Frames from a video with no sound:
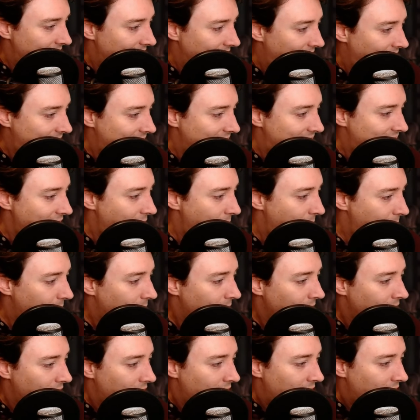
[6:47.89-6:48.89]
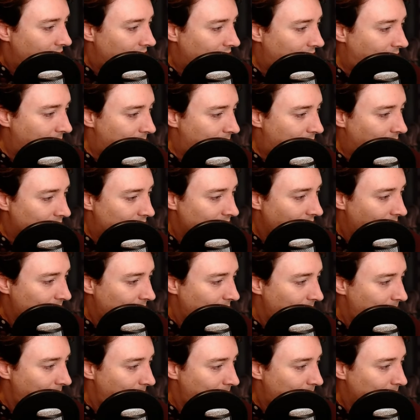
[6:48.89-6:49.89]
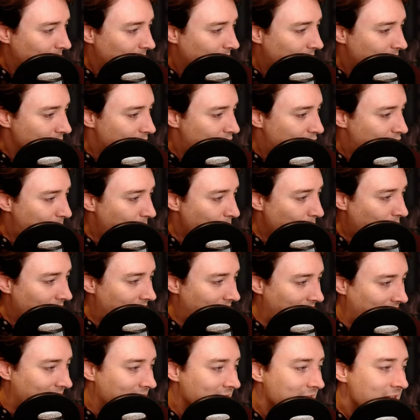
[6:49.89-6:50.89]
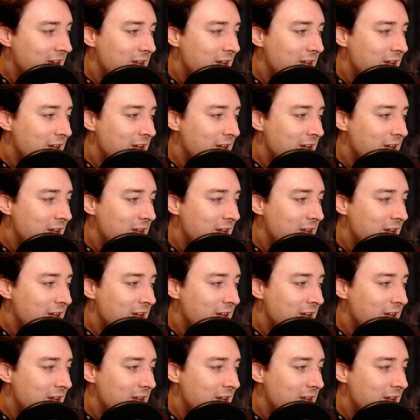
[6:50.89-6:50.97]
Here's a tip and give those lovely people a good spookening.